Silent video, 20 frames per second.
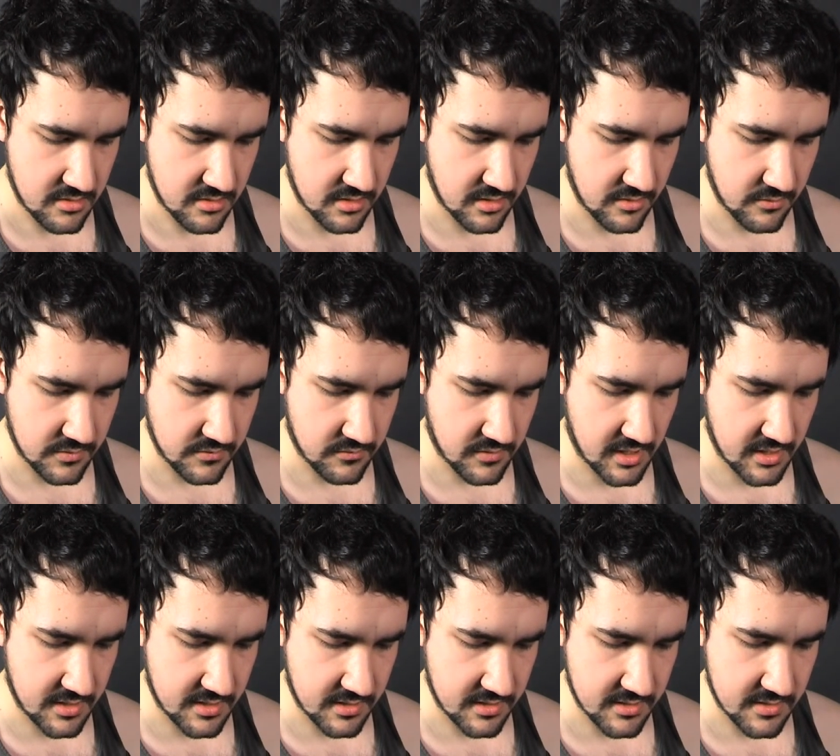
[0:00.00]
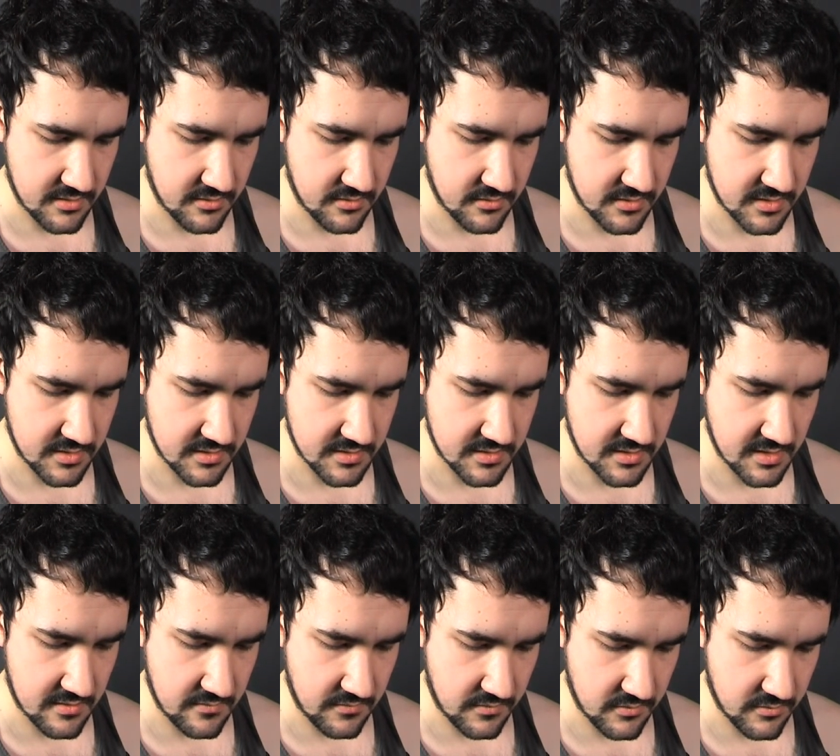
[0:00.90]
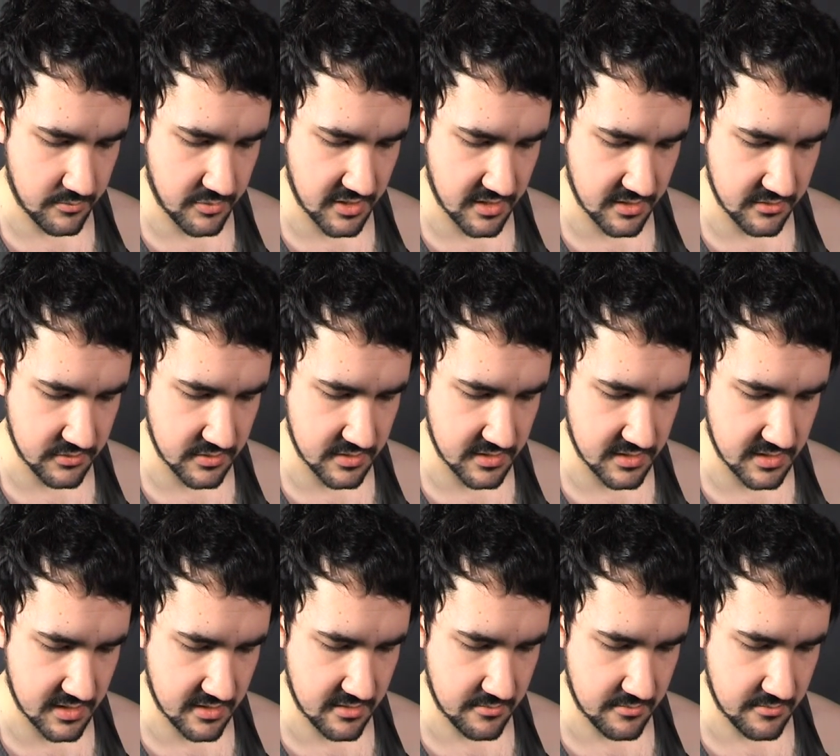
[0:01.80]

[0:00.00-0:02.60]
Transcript: I was writing to you to see if you'd be interested